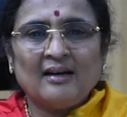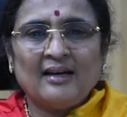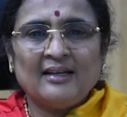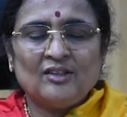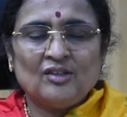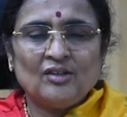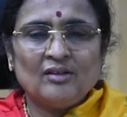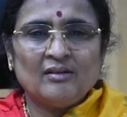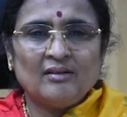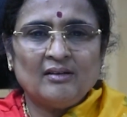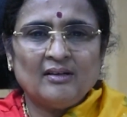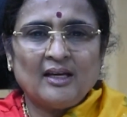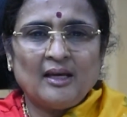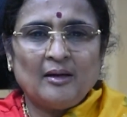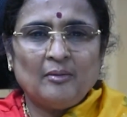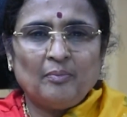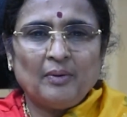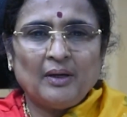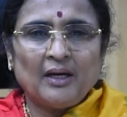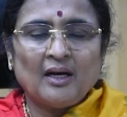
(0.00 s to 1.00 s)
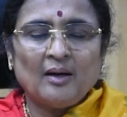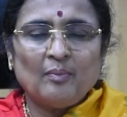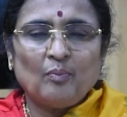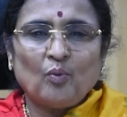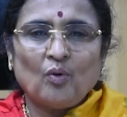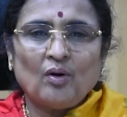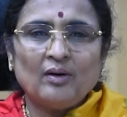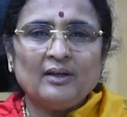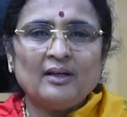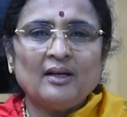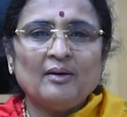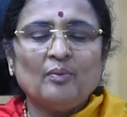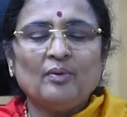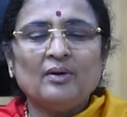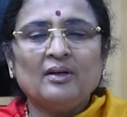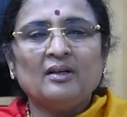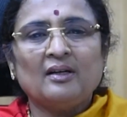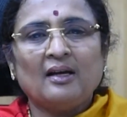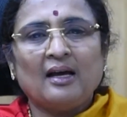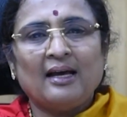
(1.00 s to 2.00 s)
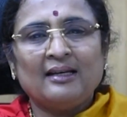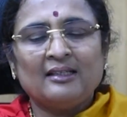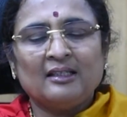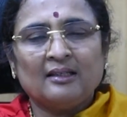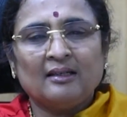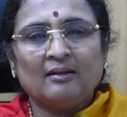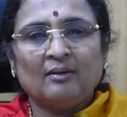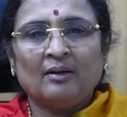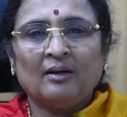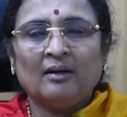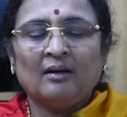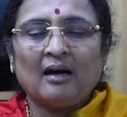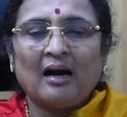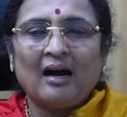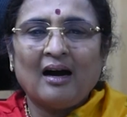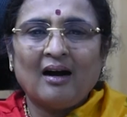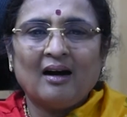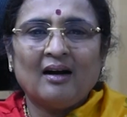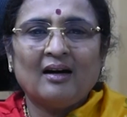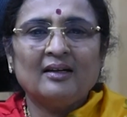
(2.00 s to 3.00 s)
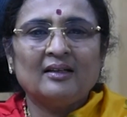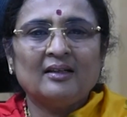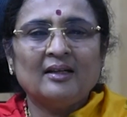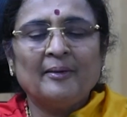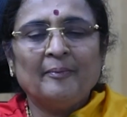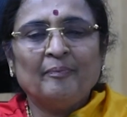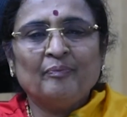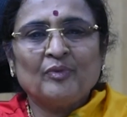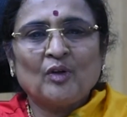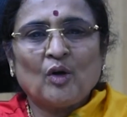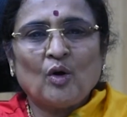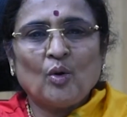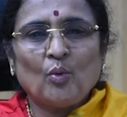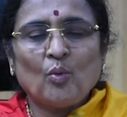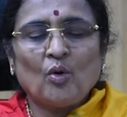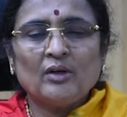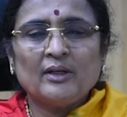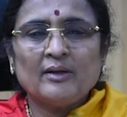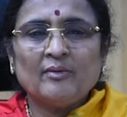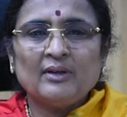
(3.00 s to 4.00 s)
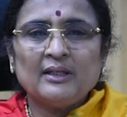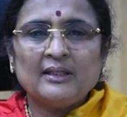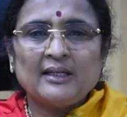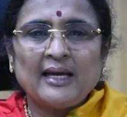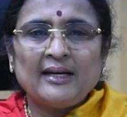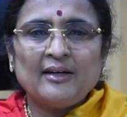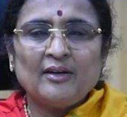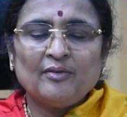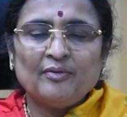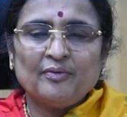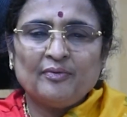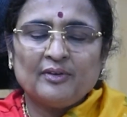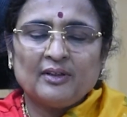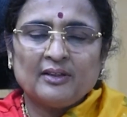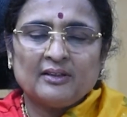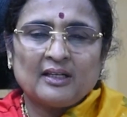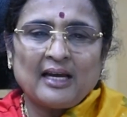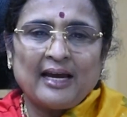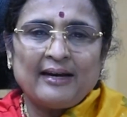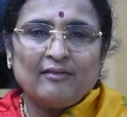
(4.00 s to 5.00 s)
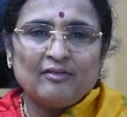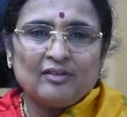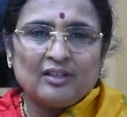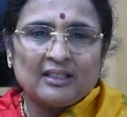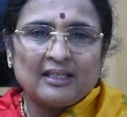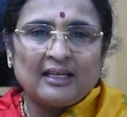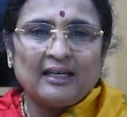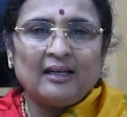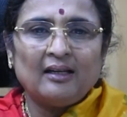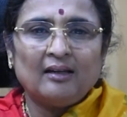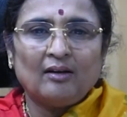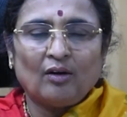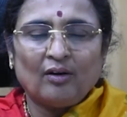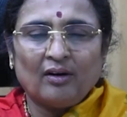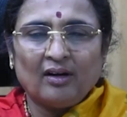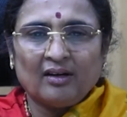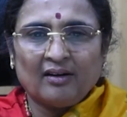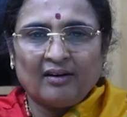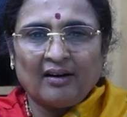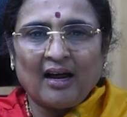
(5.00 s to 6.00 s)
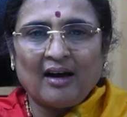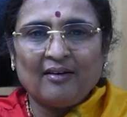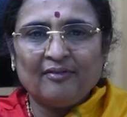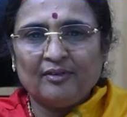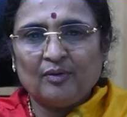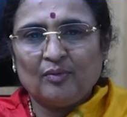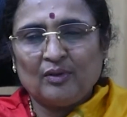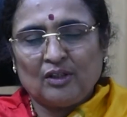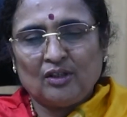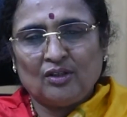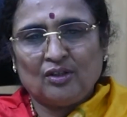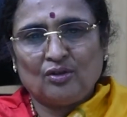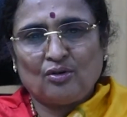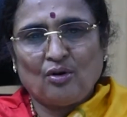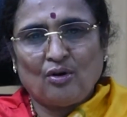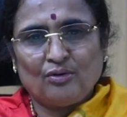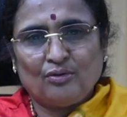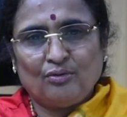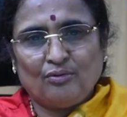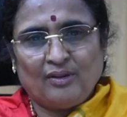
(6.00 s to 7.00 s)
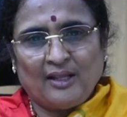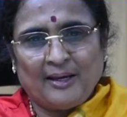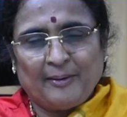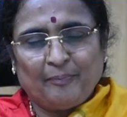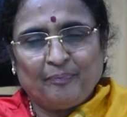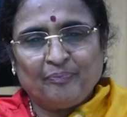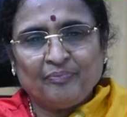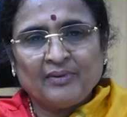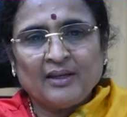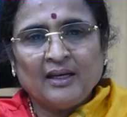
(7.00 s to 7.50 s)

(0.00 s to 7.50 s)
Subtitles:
and children can pick up whatever has art or whatever kind of skill or a craft which is taught to them.